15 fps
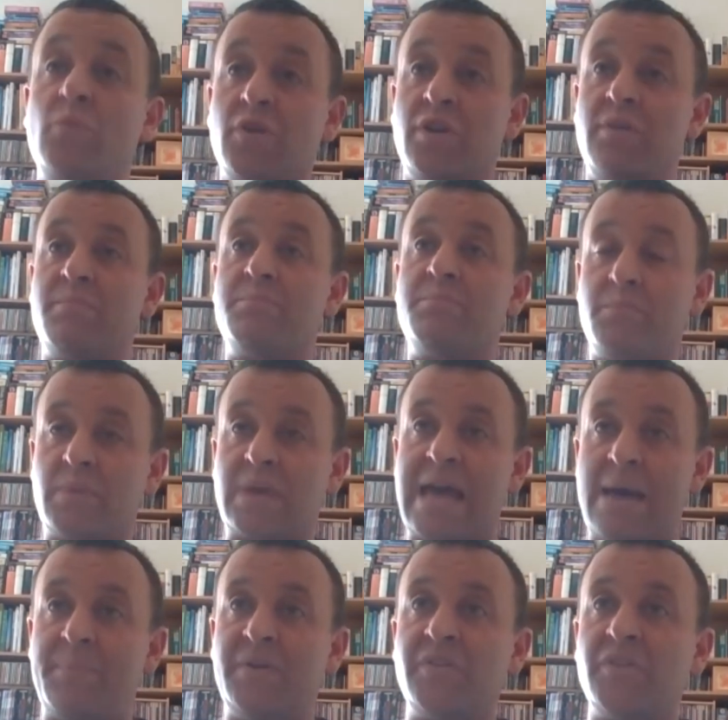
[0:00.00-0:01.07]
We're going to
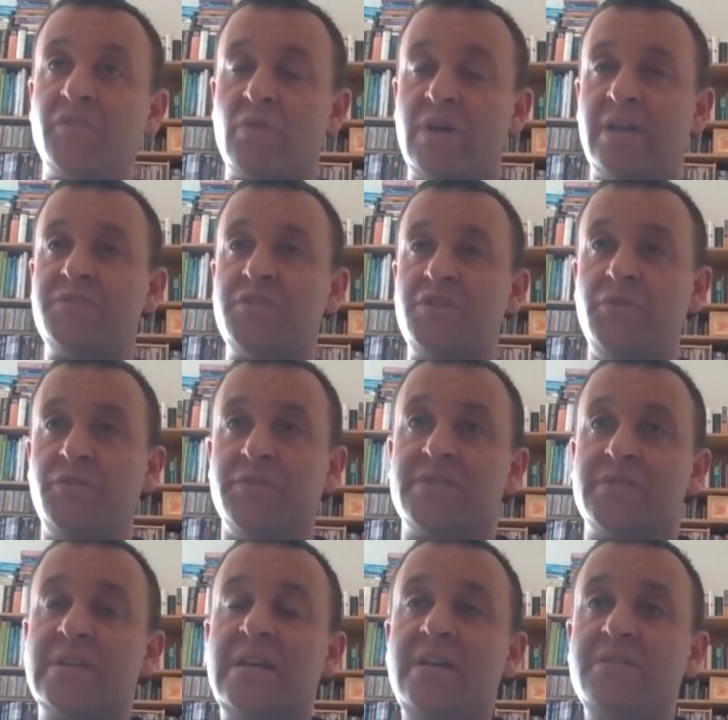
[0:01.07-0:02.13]
cap it at 12
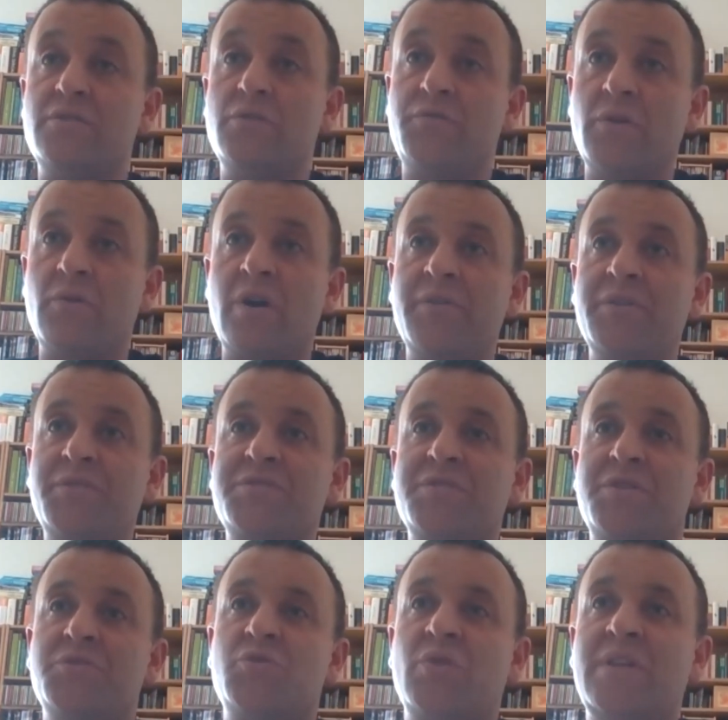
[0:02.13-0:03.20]
students. So if you are
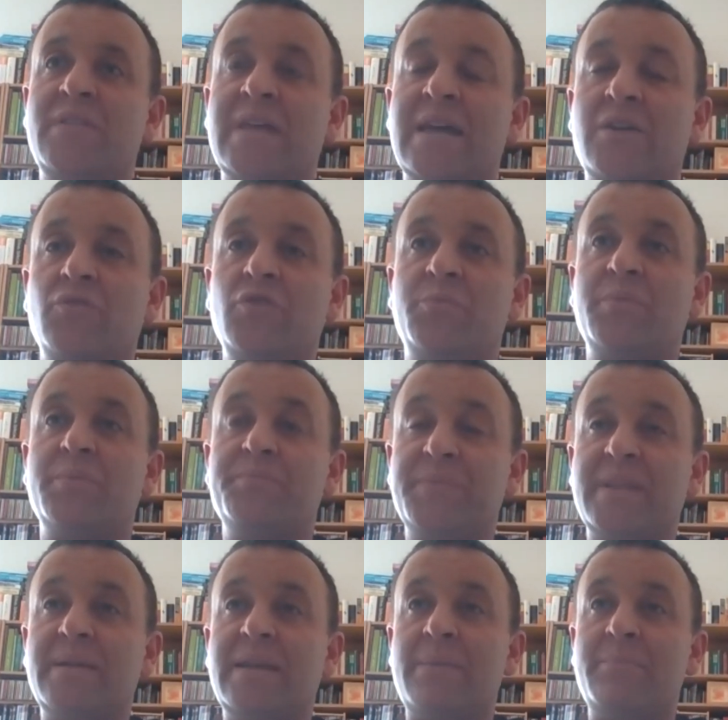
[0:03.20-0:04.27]
interested in joining that group,
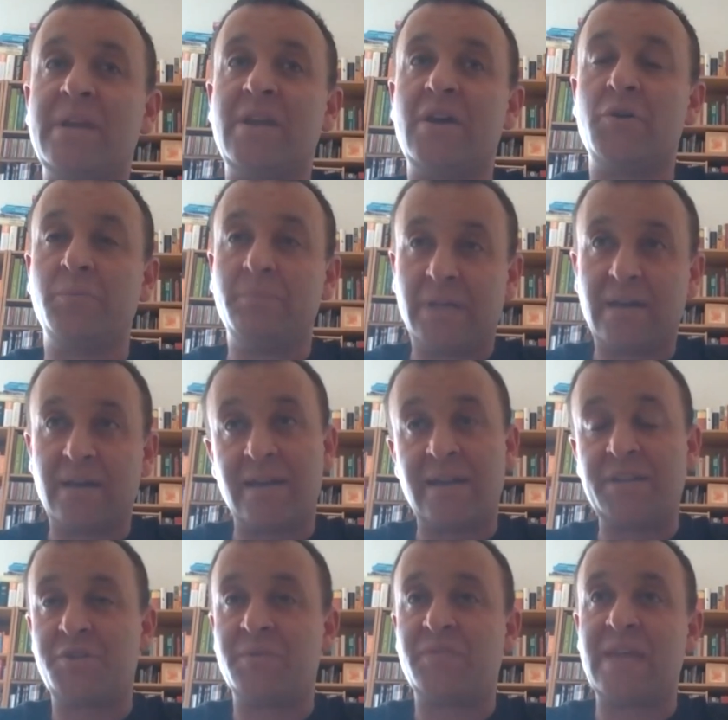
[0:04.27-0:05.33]
let me know. I'll
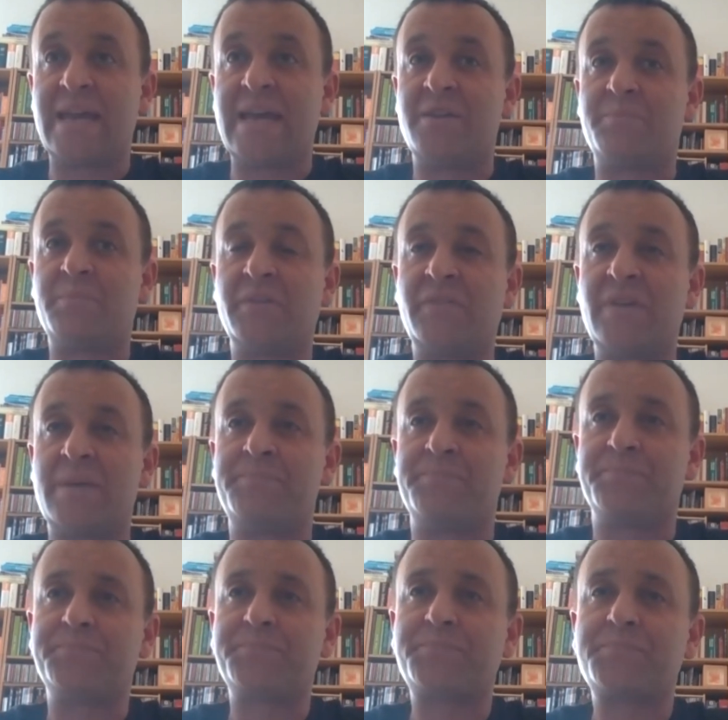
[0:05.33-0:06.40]
let you at the end. But
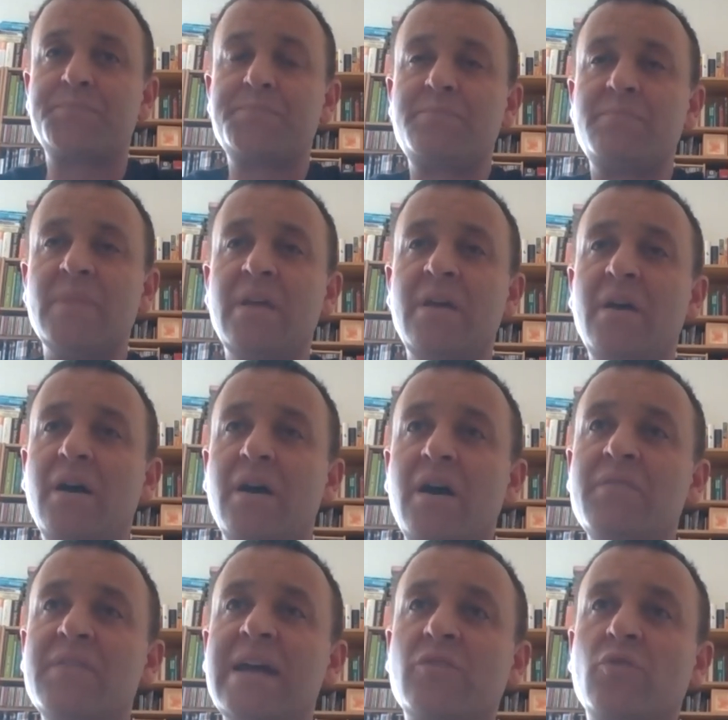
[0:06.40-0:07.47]

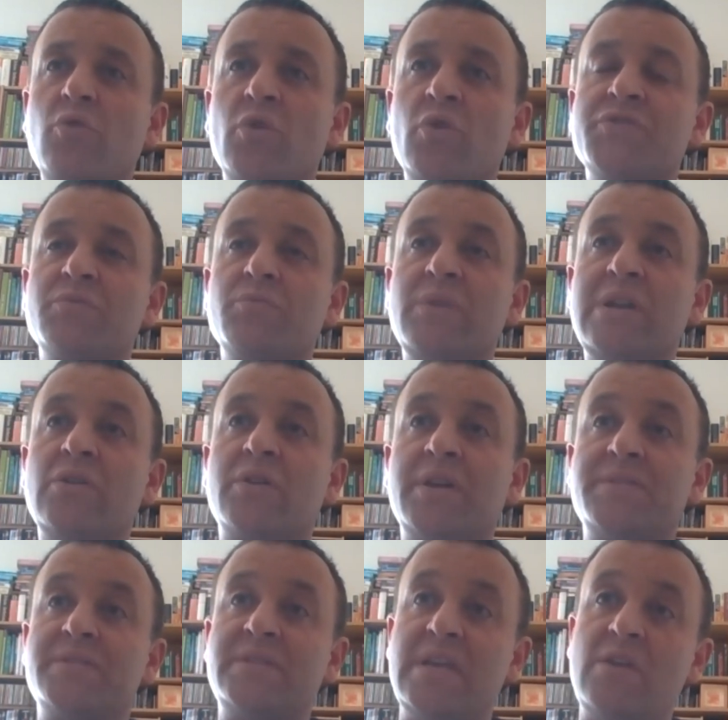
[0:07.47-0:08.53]
on that course, we
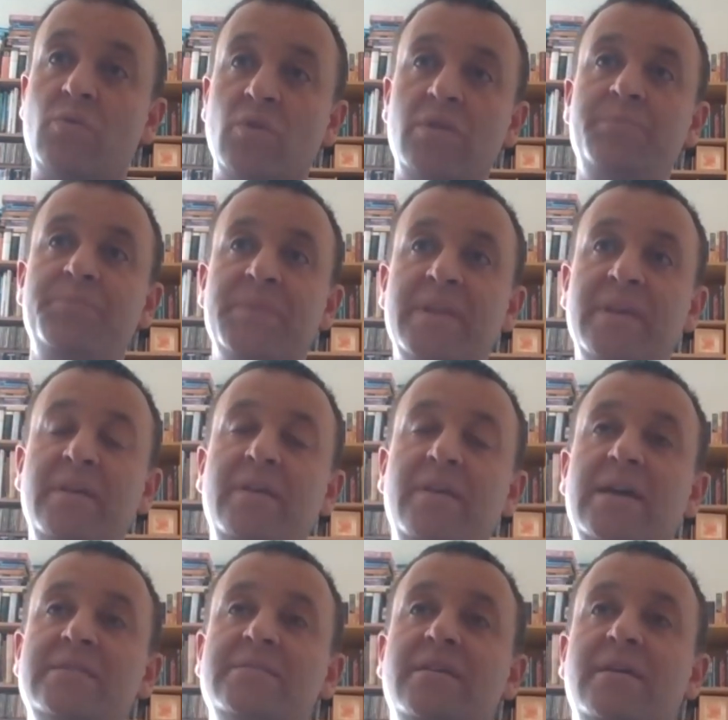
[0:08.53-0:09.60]
look at SQL
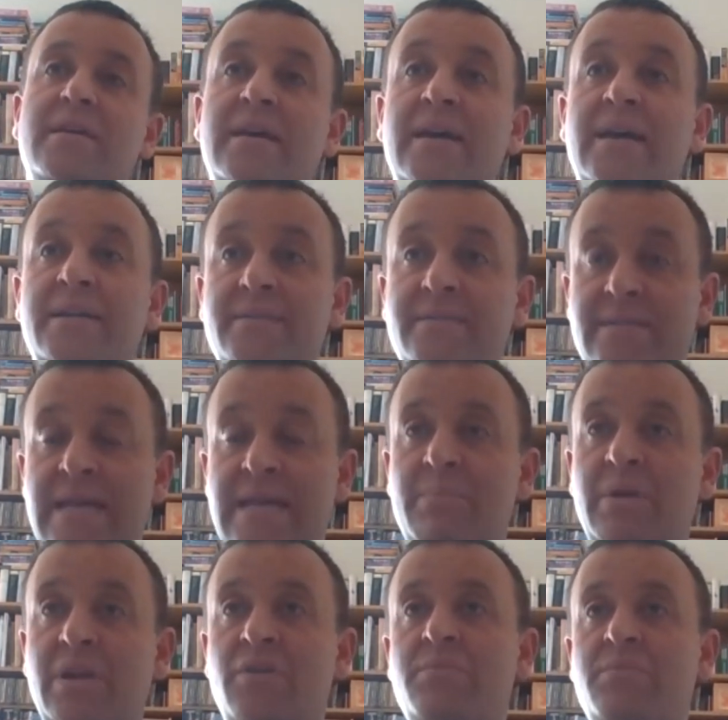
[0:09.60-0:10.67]
as a
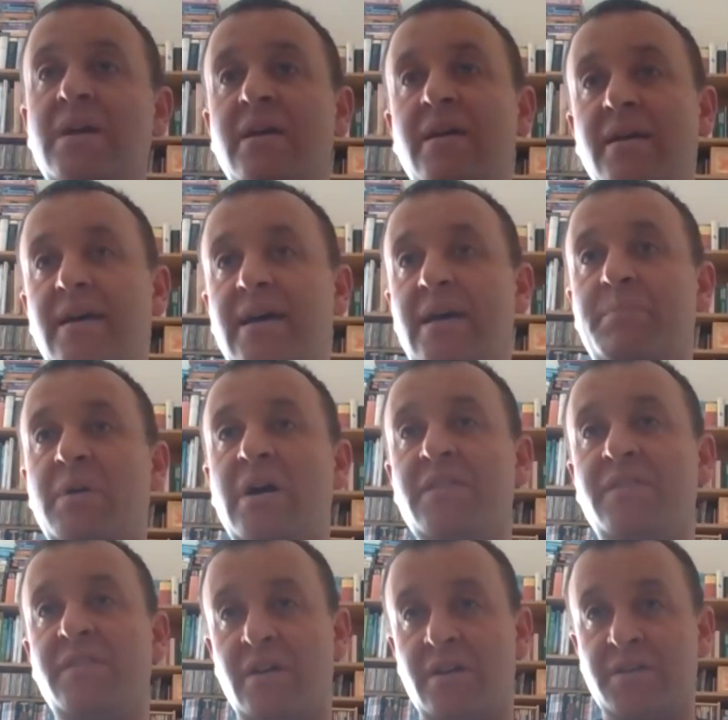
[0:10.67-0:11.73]
Tableau and
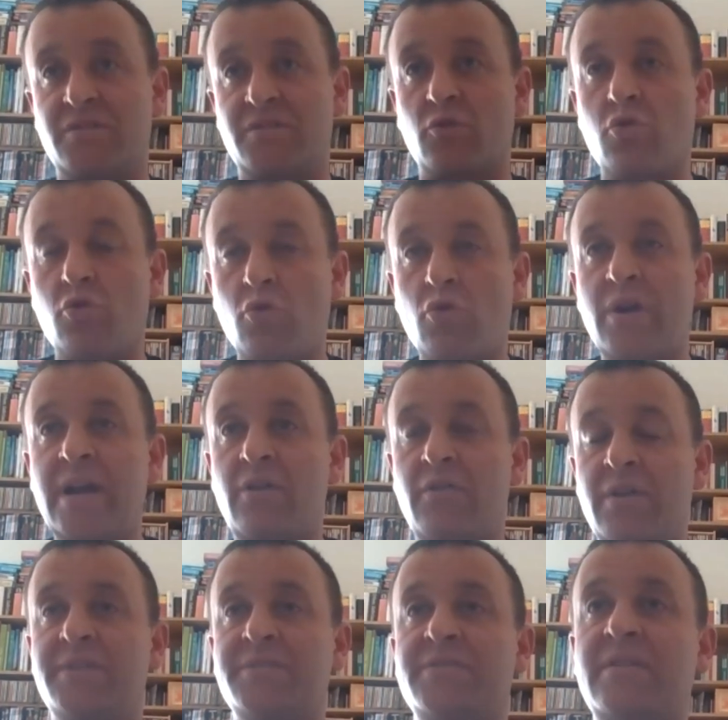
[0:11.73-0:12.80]
Python as the core
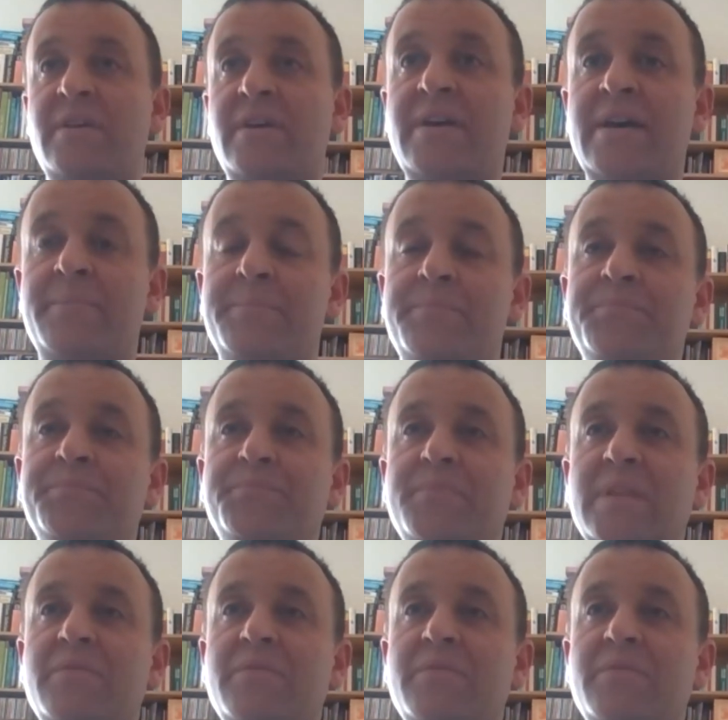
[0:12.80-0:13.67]
areas, the